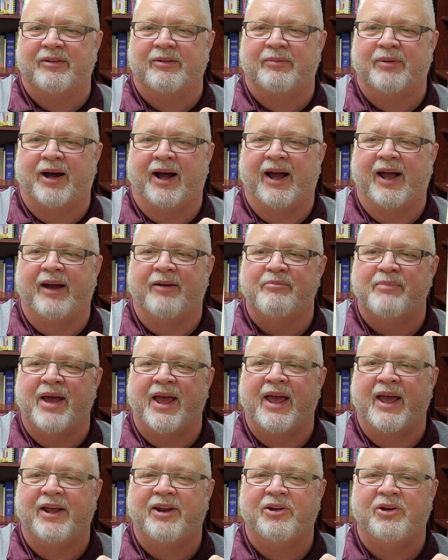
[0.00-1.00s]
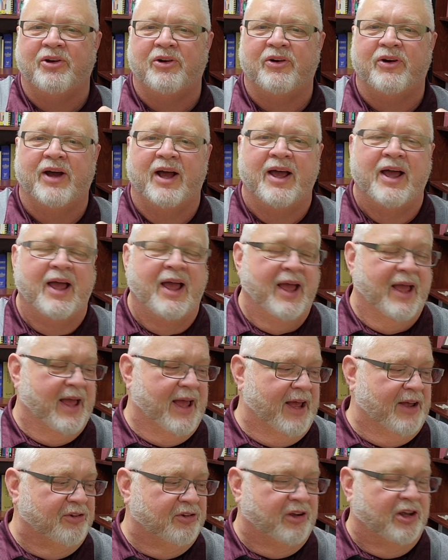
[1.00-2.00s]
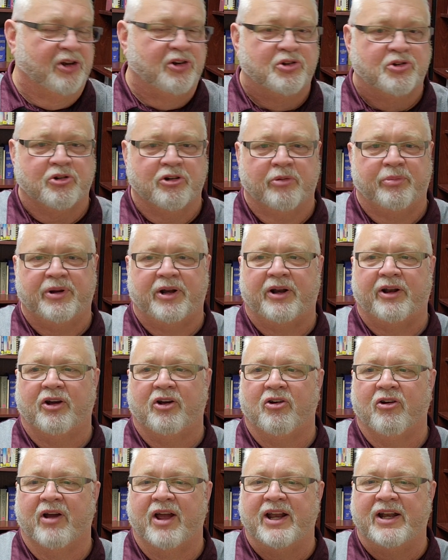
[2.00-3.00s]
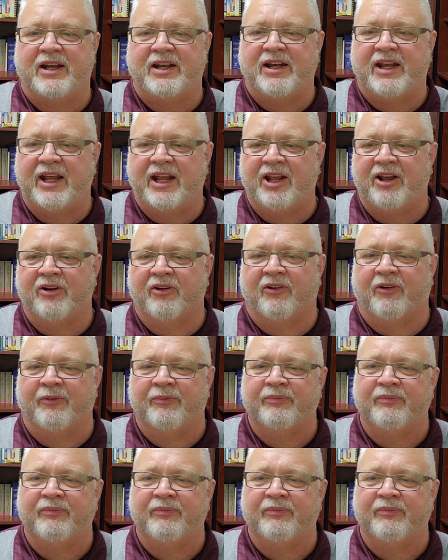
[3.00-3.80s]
by a man who has contributed a great deal